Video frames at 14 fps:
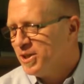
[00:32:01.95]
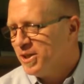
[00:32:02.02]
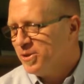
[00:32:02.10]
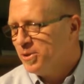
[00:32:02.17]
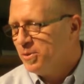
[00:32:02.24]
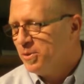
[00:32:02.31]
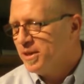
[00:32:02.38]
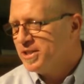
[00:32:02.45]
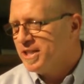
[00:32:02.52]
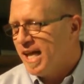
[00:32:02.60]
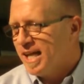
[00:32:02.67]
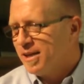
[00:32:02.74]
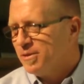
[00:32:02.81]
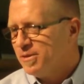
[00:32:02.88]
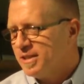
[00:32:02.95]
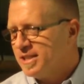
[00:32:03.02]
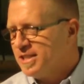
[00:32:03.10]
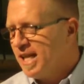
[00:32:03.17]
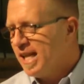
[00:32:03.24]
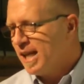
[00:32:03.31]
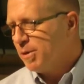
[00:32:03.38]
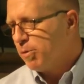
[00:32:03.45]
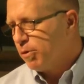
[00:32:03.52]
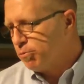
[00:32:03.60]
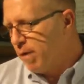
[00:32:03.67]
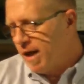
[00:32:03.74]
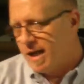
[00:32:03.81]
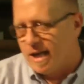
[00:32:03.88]
other. It's not, it's not like we're
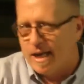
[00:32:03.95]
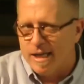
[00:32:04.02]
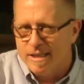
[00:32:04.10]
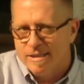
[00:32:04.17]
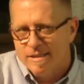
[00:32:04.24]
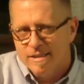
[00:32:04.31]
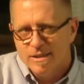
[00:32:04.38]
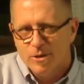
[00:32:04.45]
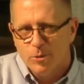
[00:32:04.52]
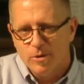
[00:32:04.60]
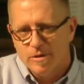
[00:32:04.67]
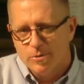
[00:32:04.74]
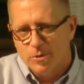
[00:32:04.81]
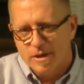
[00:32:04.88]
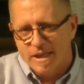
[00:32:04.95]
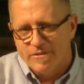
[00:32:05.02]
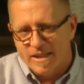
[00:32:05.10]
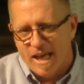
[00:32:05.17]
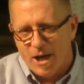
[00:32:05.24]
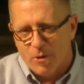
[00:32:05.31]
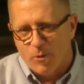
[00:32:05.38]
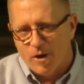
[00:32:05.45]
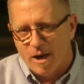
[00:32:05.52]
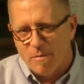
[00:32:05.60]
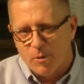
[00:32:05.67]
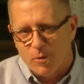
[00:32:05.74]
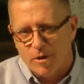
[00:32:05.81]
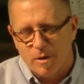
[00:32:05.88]
running, we're, we're giving that away,
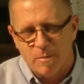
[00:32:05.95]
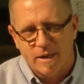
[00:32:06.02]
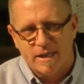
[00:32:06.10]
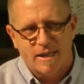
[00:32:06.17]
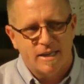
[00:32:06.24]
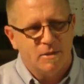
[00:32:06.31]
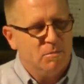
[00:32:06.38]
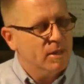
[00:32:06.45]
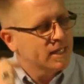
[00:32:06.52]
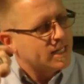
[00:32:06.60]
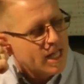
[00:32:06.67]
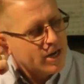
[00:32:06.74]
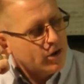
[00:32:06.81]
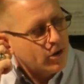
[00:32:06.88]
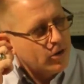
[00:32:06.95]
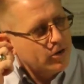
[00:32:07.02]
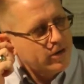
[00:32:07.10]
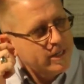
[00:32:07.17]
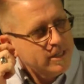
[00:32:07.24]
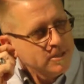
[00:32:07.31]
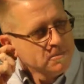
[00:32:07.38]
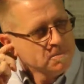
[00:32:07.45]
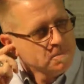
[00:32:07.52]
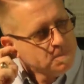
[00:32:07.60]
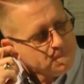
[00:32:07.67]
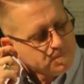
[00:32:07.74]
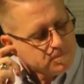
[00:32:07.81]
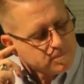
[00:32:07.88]
but we're in a big, big kind of hurry.
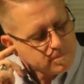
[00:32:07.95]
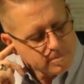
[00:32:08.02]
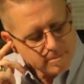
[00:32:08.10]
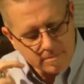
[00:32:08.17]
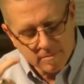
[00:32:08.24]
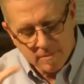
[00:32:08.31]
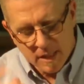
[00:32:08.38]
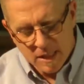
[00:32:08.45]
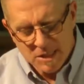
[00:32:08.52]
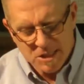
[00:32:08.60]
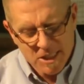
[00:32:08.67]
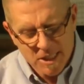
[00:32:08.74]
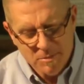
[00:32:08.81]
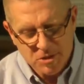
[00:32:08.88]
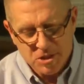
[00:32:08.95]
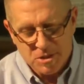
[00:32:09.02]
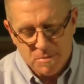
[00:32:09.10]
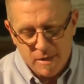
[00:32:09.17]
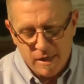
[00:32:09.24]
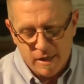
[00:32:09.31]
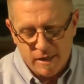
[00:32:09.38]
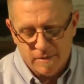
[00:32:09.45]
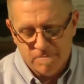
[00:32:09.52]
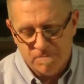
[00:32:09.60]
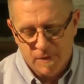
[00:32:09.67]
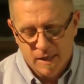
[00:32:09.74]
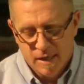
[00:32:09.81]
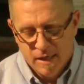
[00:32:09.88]
It seems to me
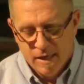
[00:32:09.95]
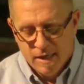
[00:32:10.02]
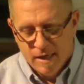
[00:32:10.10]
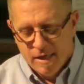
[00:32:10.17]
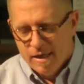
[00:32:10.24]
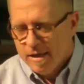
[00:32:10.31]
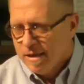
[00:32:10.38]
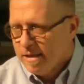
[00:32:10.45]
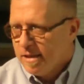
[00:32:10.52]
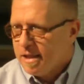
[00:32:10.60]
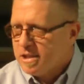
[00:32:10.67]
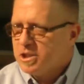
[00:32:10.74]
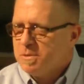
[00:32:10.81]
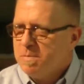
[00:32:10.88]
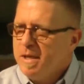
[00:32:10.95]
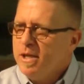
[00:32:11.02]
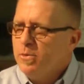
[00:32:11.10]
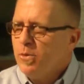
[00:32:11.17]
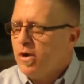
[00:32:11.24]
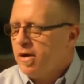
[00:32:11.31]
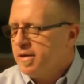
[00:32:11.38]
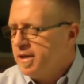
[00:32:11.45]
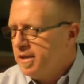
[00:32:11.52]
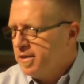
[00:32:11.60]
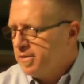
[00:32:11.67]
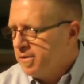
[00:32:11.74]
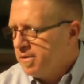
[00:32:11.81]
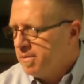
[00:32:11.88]
that speed
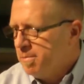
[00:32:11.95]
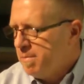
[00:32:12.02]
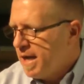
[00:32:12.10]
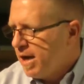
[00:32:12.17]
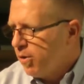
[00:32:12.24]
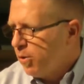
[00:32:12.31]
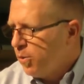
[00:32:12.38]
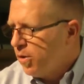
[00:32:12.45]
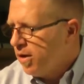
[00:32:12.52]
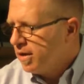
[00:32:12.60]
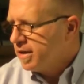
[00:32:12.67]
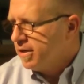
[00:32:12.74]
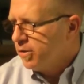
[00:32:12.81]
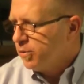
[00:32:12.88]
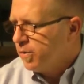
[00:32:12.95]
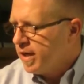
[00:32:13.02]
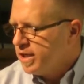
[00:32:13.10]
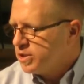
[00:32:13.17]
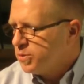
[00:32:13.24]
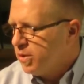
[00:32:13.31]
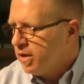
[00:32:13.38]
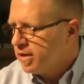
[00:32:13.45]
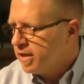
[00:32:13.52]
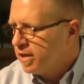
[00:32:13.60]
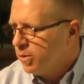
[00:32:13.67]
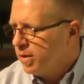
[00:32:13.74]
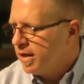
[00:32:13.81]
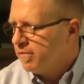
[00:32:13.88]
walking or power walking or race
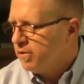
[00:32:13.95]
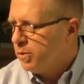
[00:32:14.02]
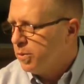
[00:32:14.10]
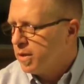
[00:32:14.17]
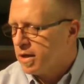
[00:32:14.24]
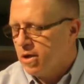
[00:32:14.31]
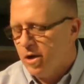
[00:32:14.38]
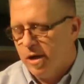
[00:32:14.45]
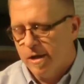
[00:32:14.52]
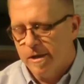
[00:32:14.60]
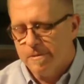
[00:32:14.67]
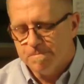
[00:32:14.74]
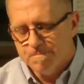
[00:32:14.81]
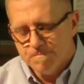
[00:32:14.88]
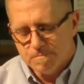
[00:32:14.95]
walking or whatever you want to call it